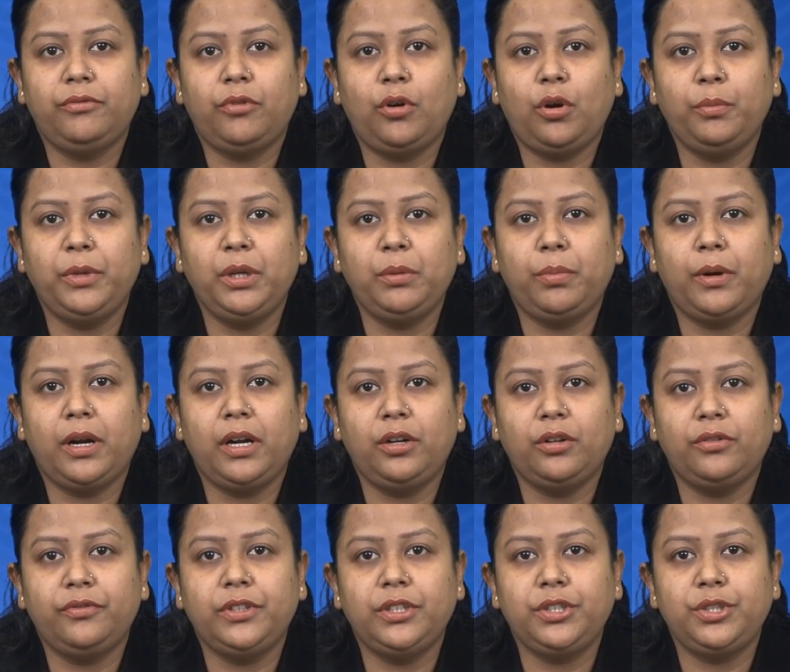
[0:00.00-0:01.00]
forming part
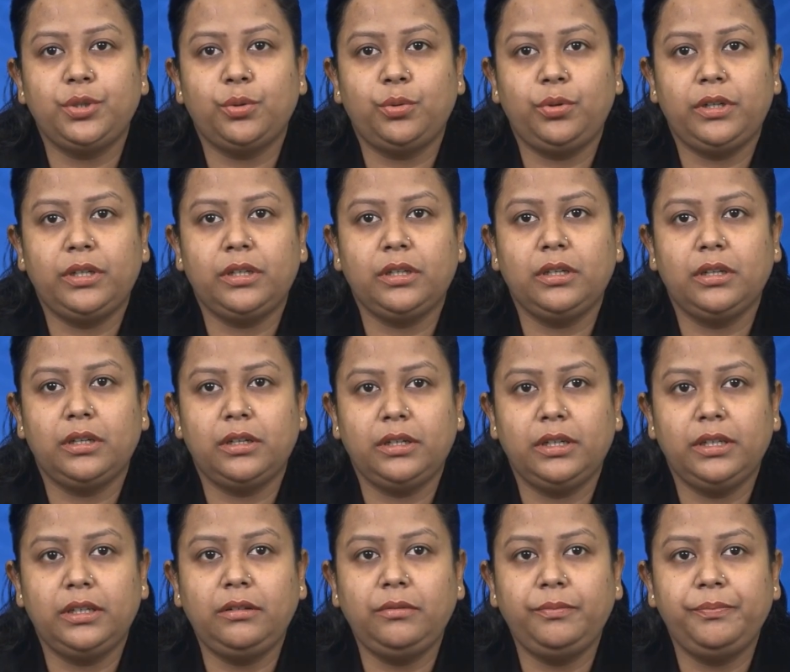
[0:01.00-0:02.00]
of the shoulder
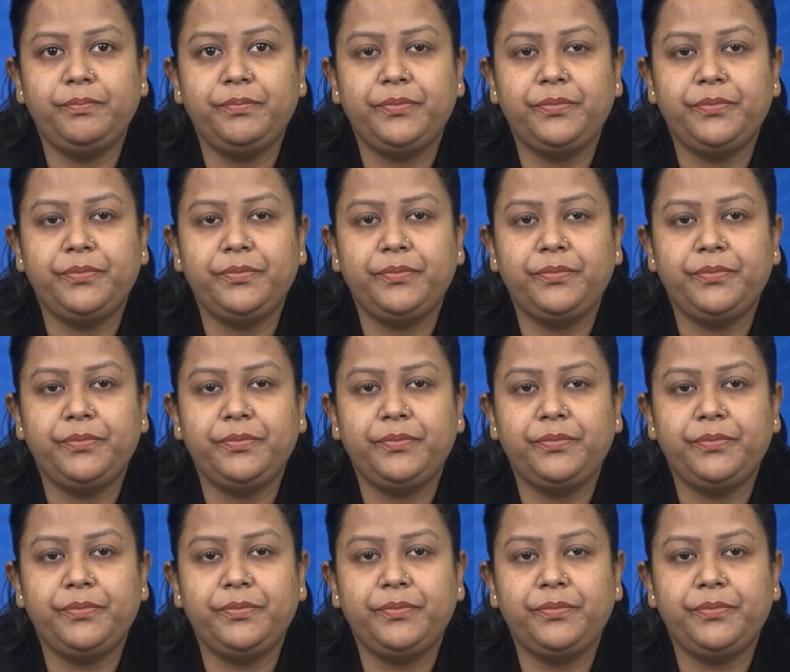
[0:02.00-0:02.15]
girdle.